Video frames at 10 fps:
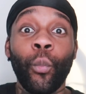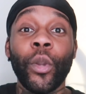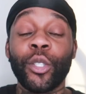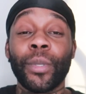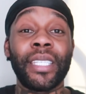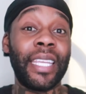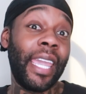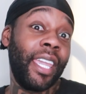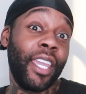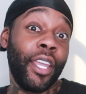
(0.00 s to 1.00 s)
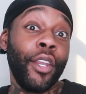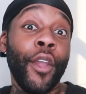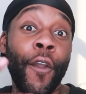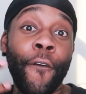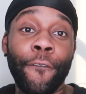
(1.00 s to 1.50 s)
which was
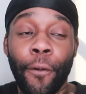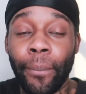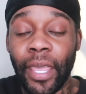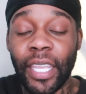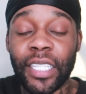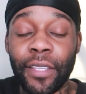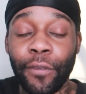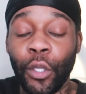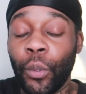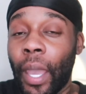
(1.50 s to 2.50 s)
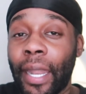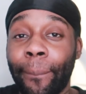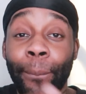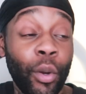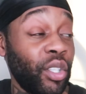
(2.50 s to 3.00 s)
taken from the interview
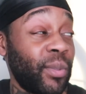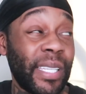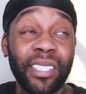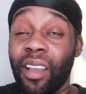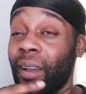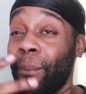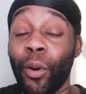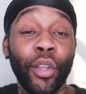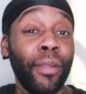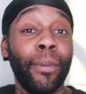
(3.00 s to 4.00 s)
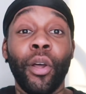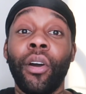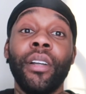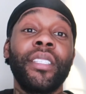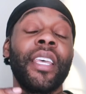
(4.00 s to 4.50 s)
and put on Twitter, put on the
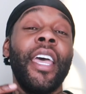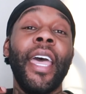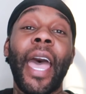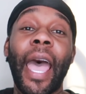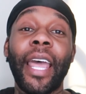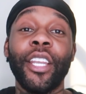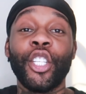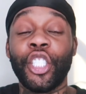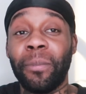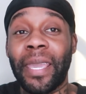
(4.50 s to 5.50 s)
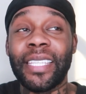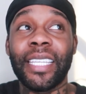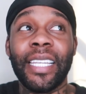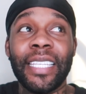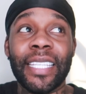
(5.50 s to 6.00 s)
blogs, and she
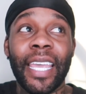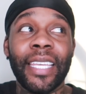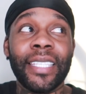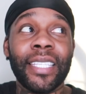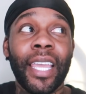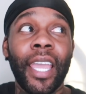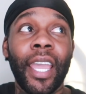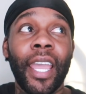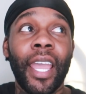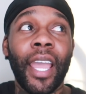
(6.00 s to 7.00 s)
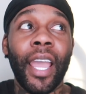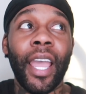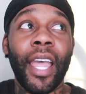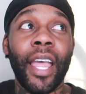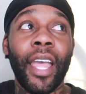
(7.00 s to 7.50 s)
basically says
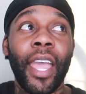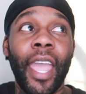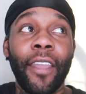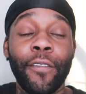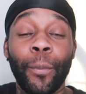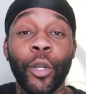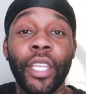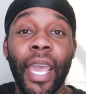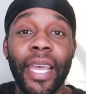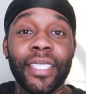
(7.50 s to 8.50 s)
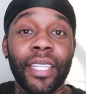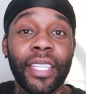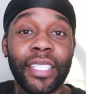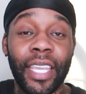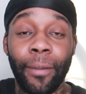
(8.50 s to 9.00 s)
everybody has
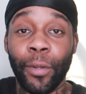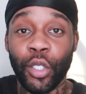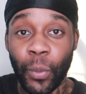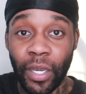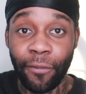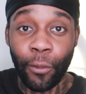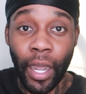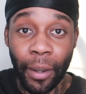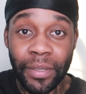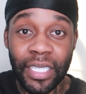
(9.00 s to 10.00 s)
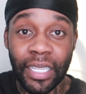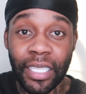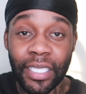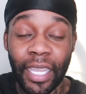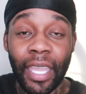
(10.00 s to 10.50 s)
the same 24 hours in
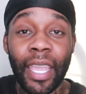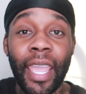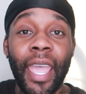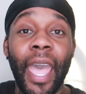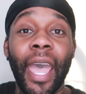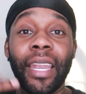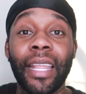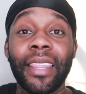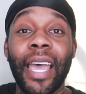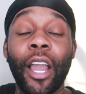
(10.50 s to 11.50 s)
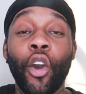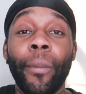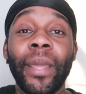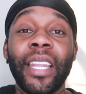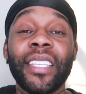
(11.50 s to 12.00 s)
the day. And that
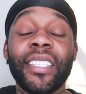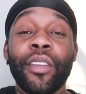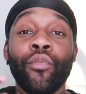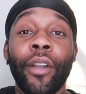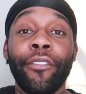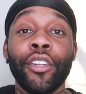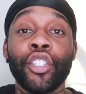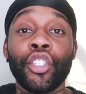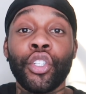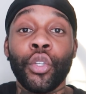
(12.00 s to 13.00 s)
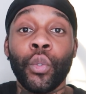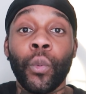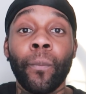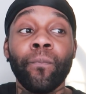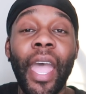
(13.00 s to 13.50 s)
comment is in reference
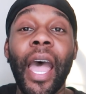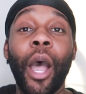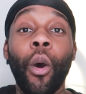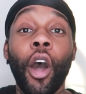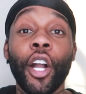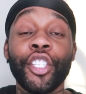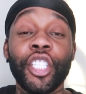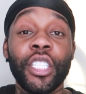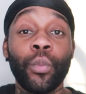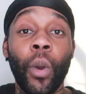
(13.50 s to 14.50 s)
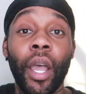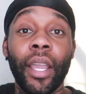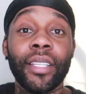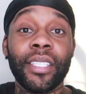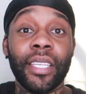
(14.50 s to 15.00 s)
to how hard she's
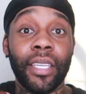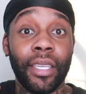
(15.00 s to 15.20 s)
worked